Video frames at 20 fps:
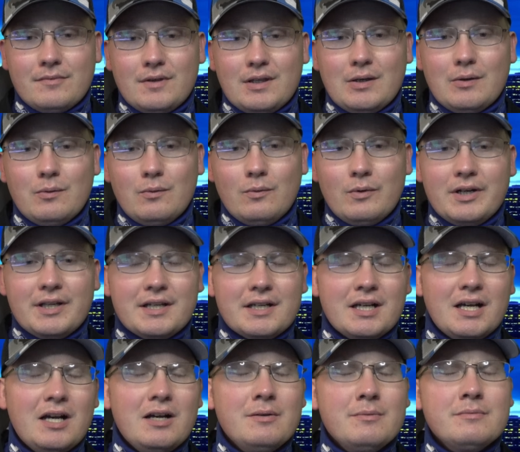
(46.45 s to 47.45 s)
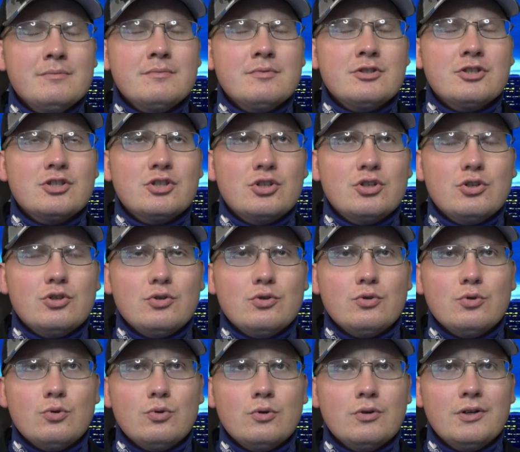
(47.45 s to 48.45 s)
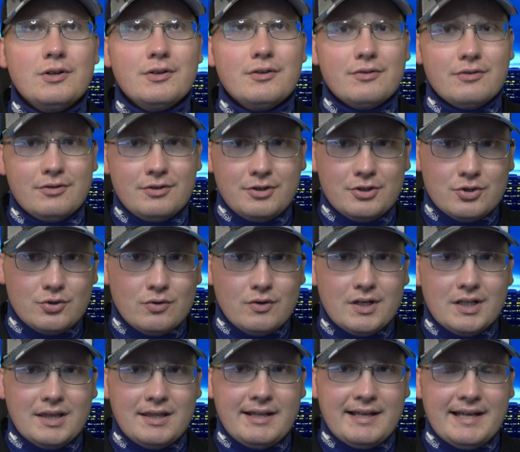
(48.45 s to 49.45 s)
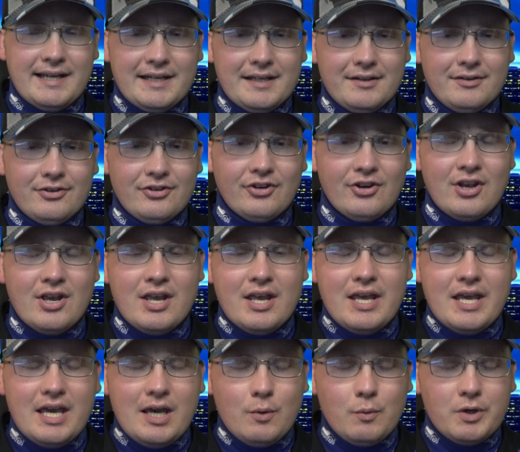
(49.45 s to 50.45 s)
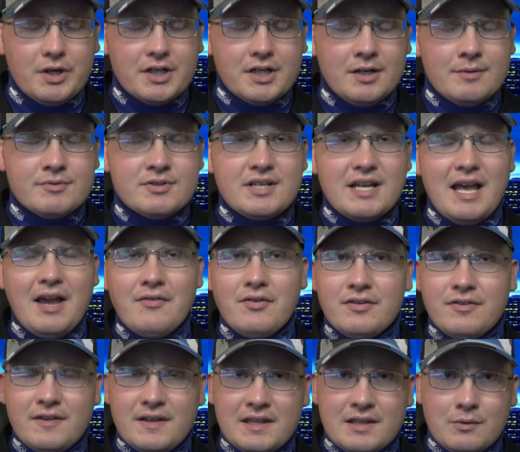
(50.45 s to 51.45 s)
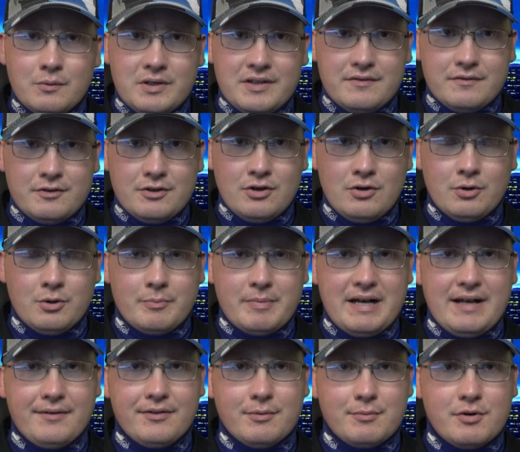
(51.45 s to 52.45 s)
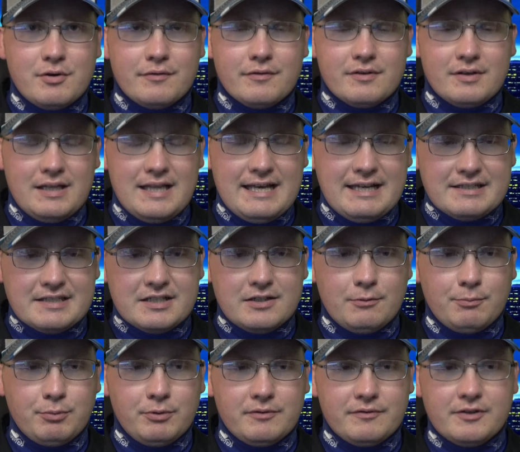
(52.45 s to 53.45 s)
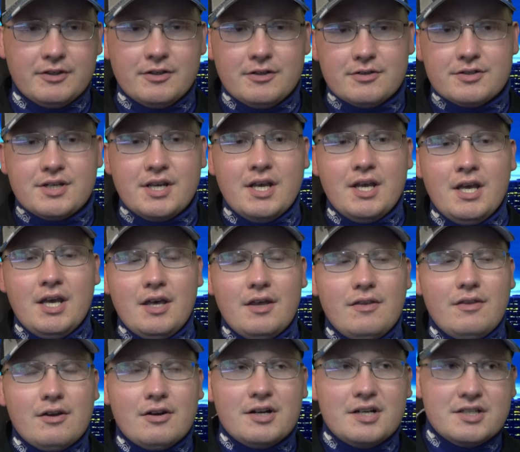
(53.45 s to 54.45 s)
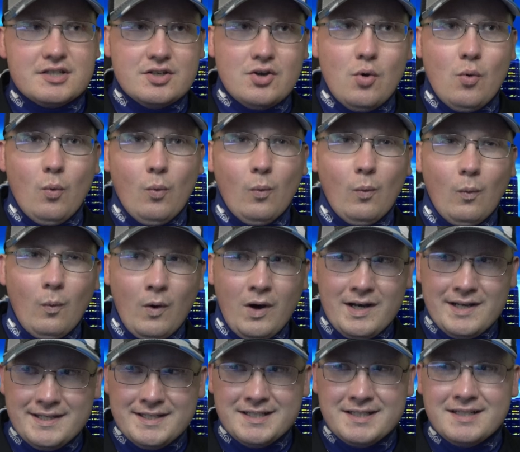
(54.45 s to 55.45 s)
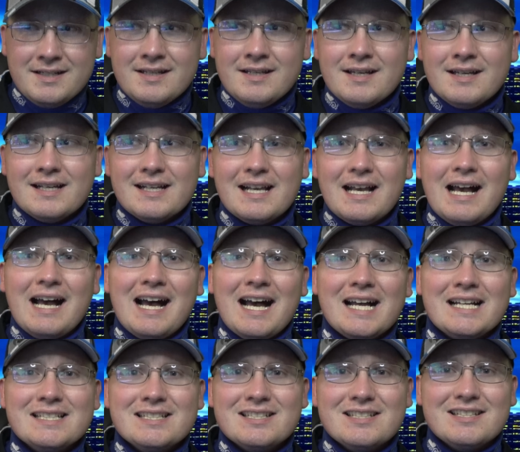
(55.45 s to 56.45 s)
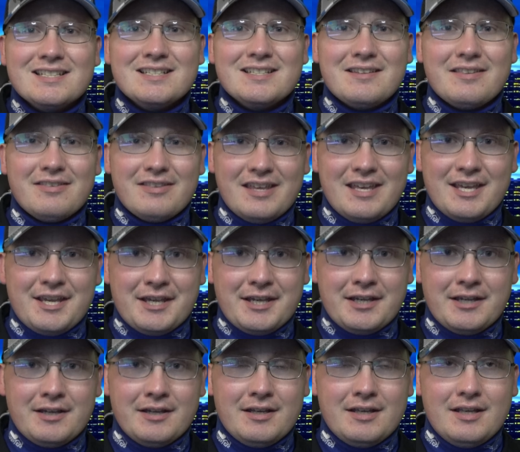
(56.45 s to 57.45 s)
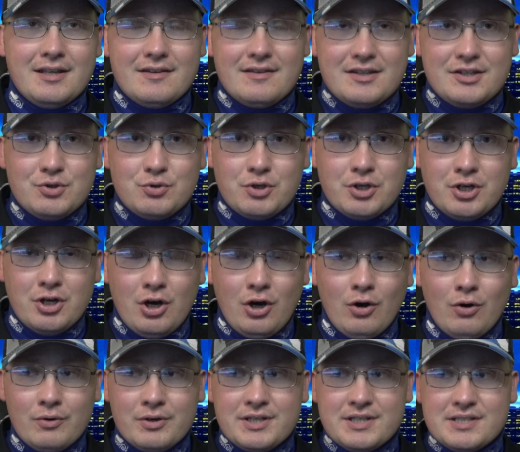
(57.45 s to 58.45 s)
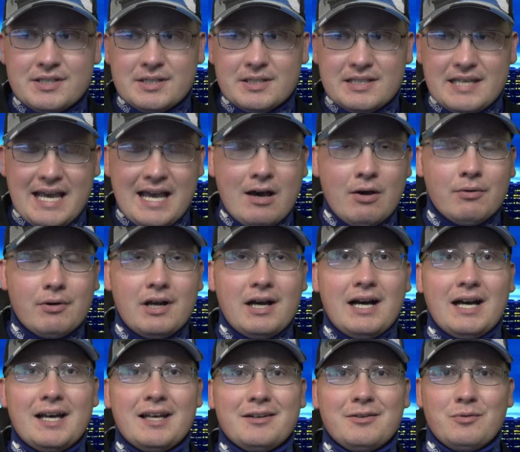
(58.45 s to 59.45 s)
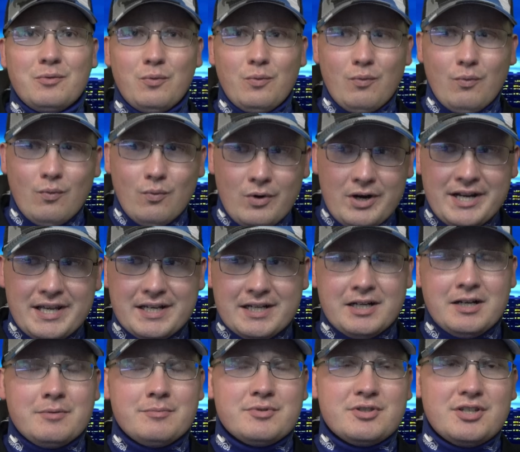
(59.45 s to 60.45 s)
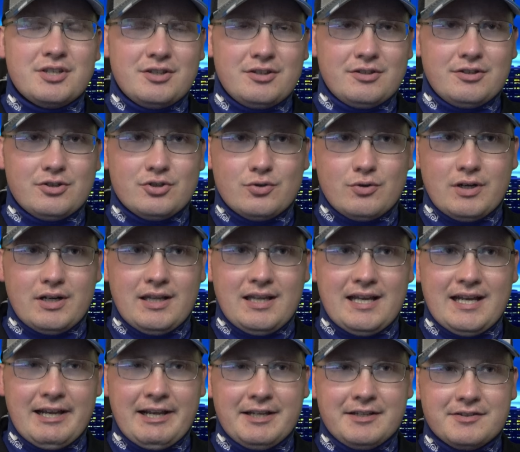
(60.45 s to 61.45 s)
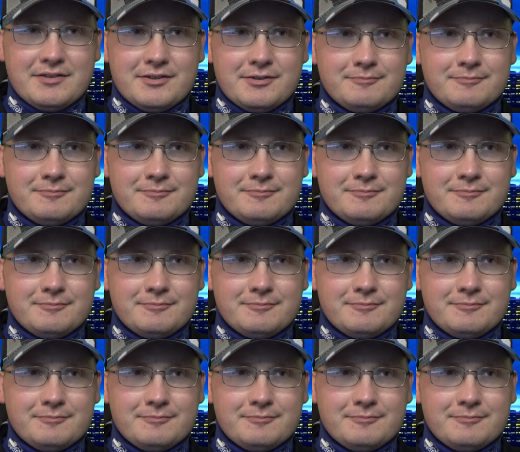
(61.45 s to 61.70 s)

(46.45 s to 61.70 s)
When it comes to the Detroit Lions, and when it comes to everything that we've known about them over the last couple of years, there is one constant thing that you can always count on when it comes to the Detroit Lions.